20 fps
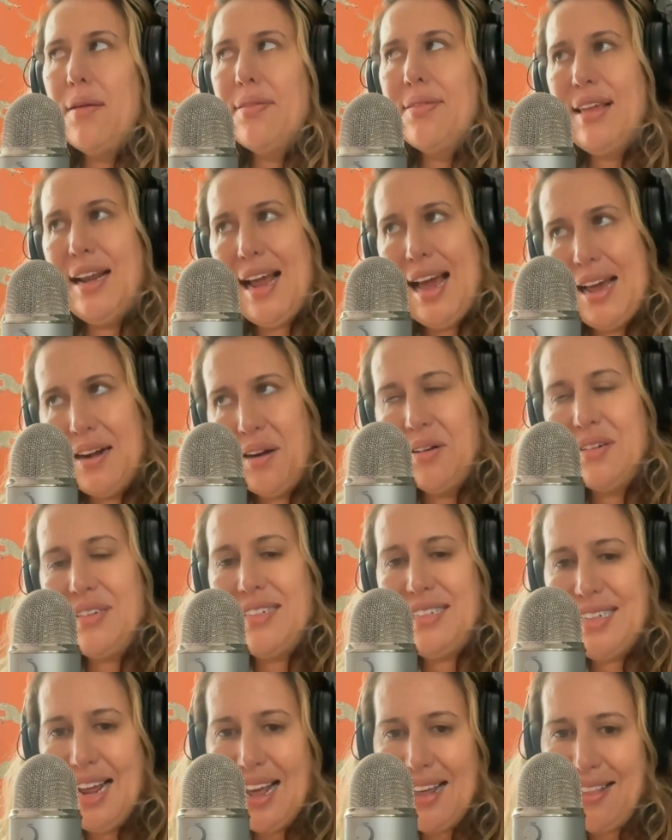that had her
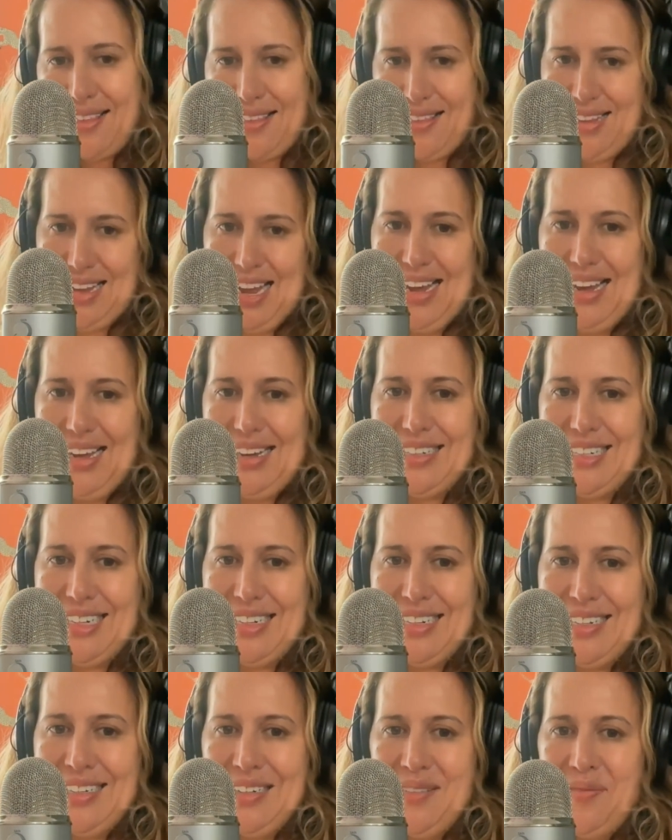death date.
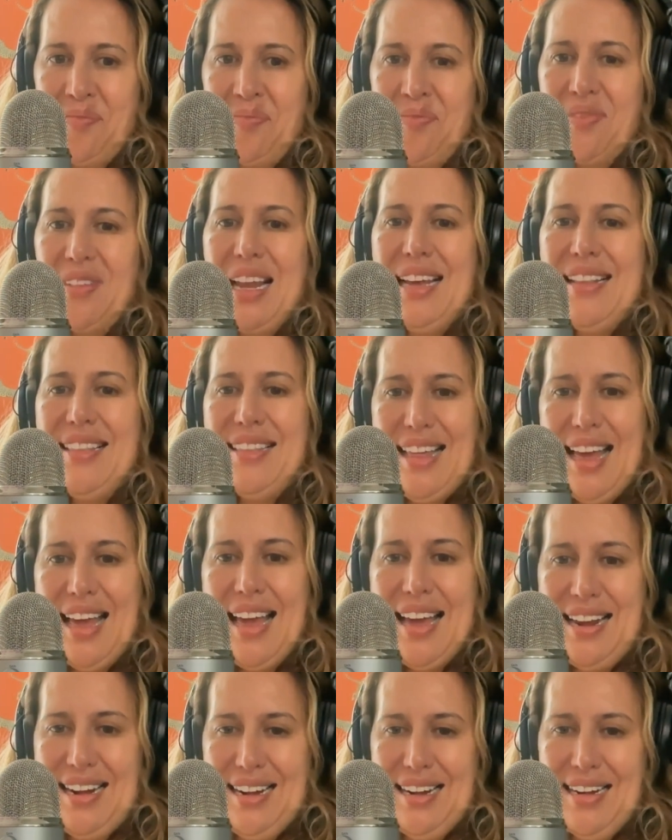And
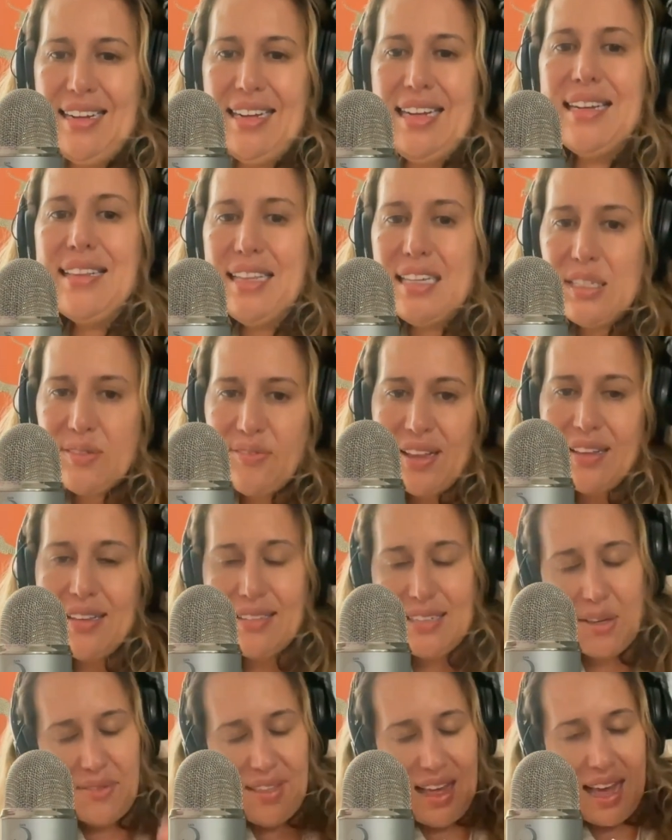then in these
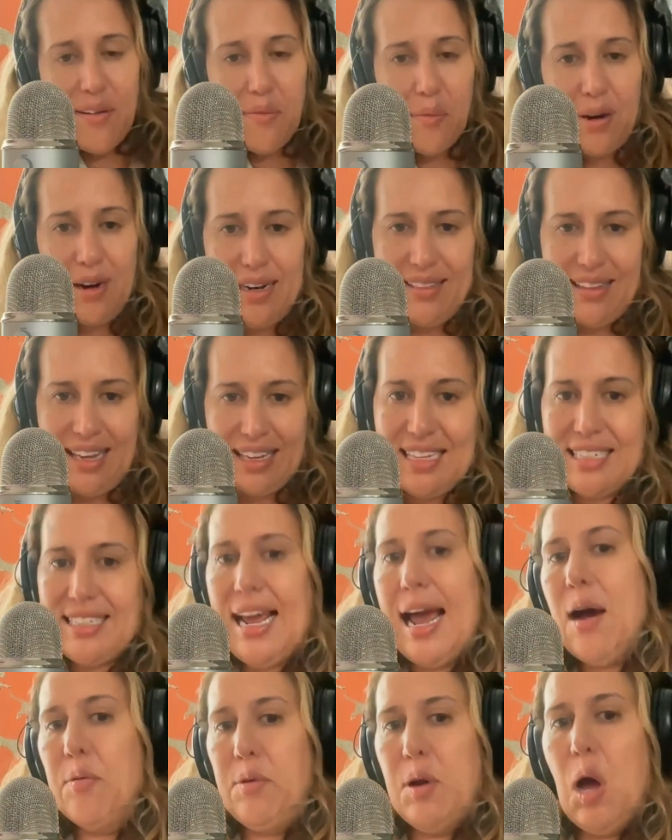so then we're in like the
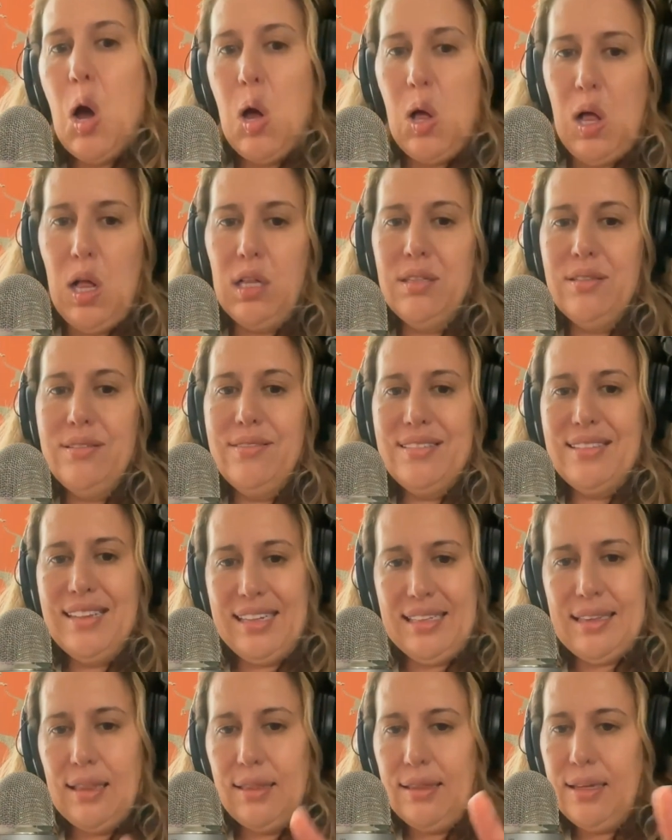town hall,
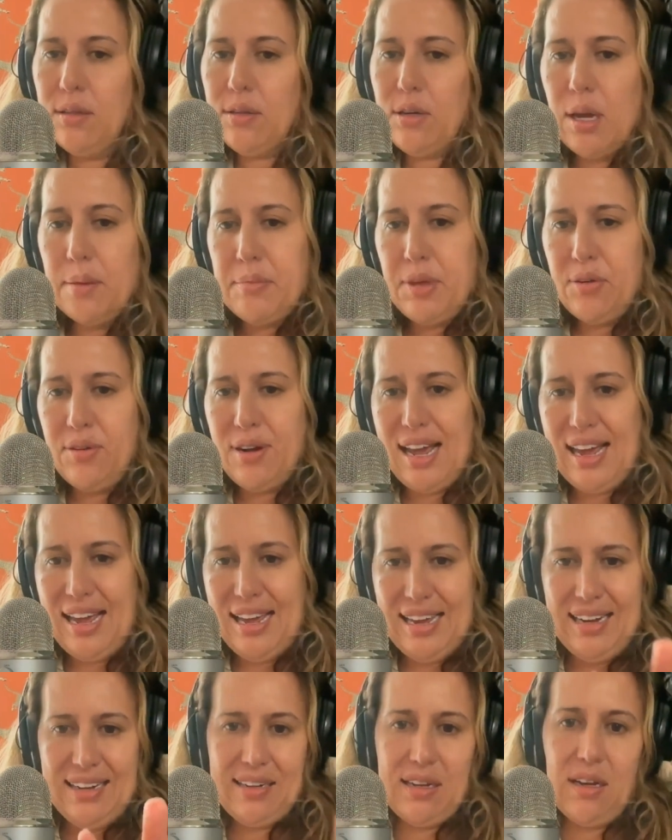like the little comune
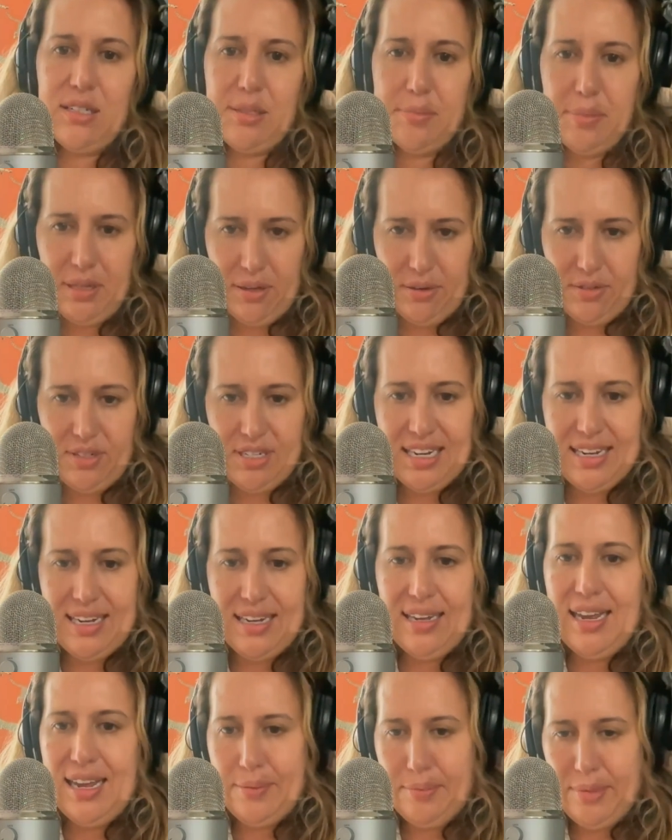in
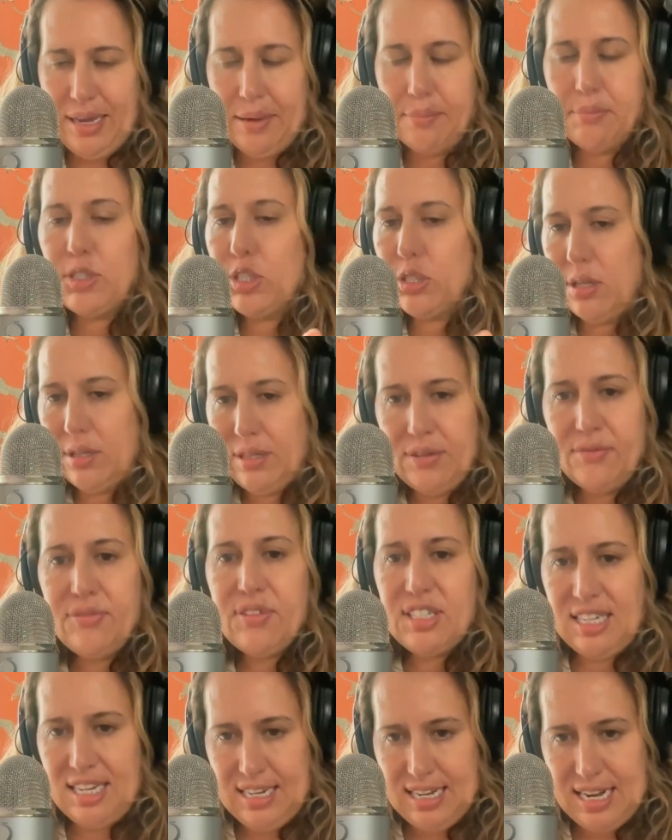Caltabolota. Amy, I'm sure you've
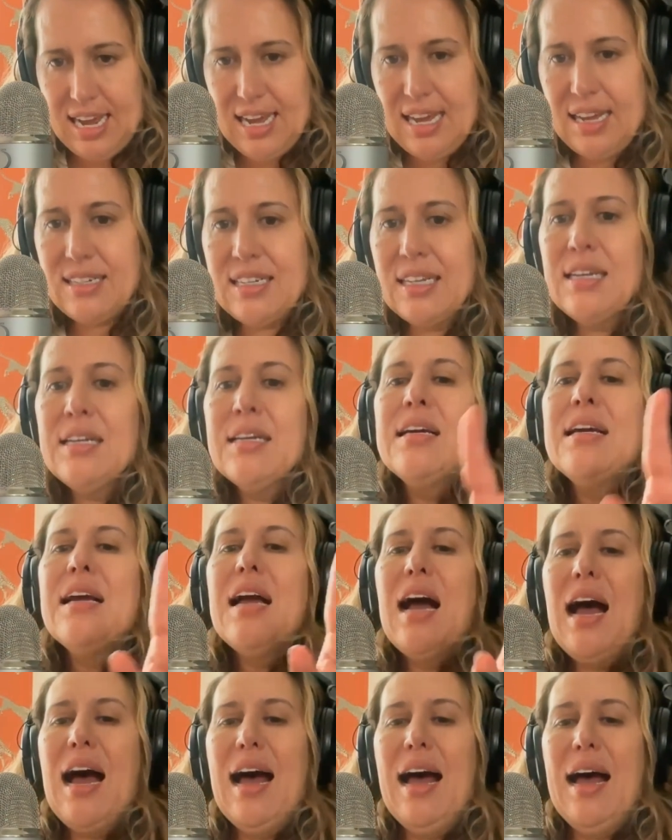seen it.
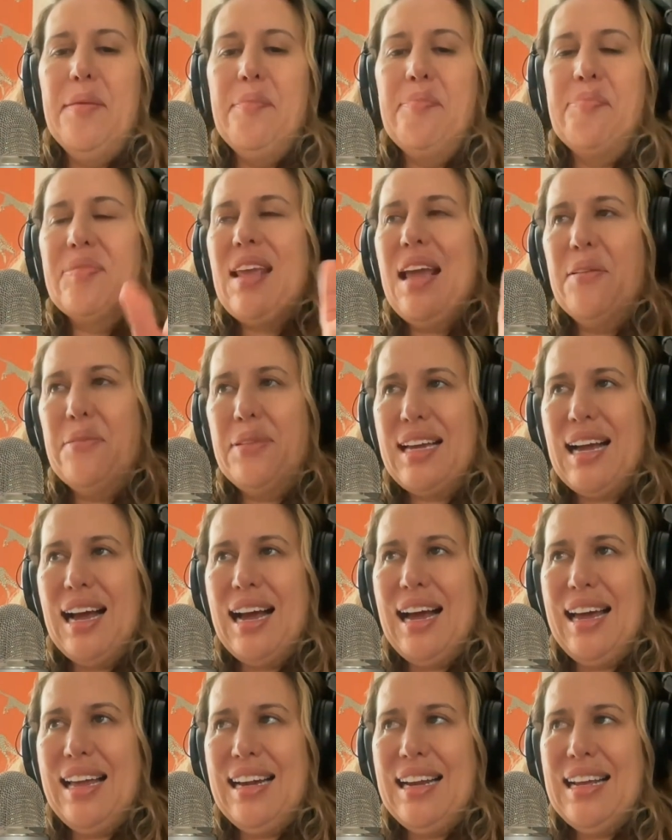And we
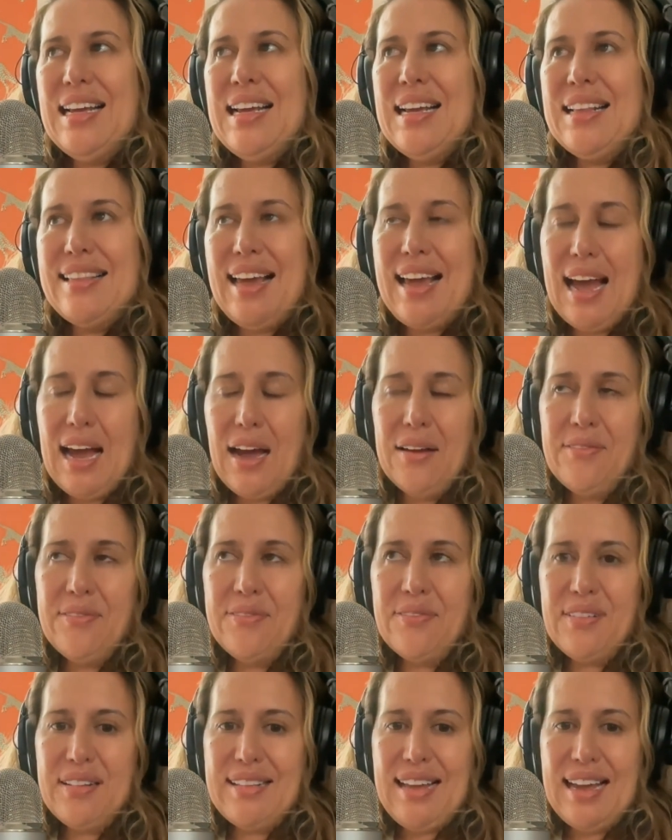got they have
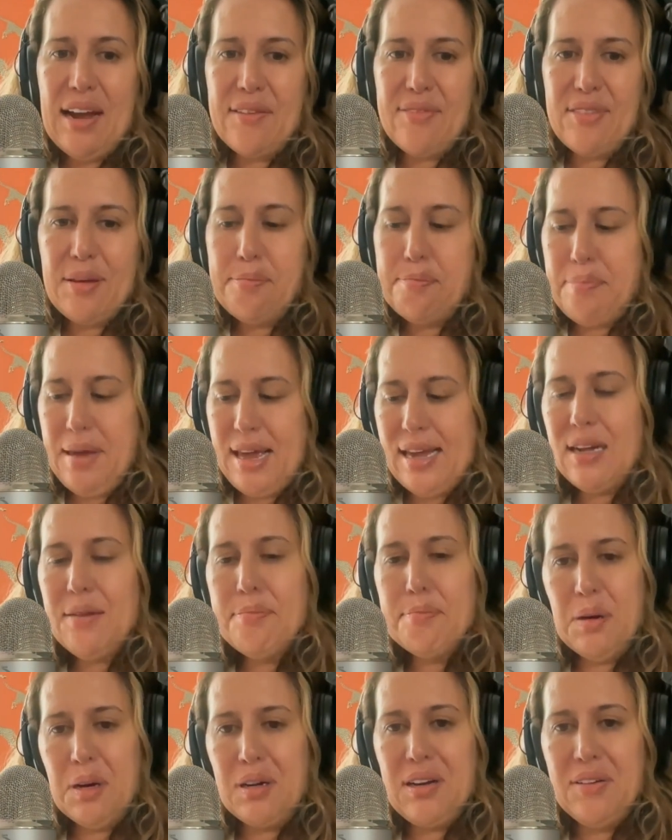the
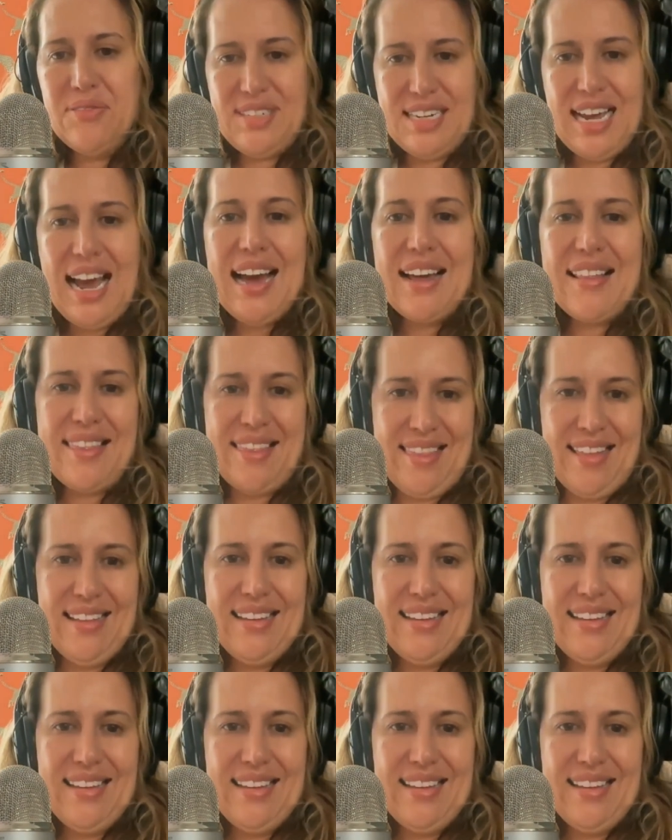big book of death.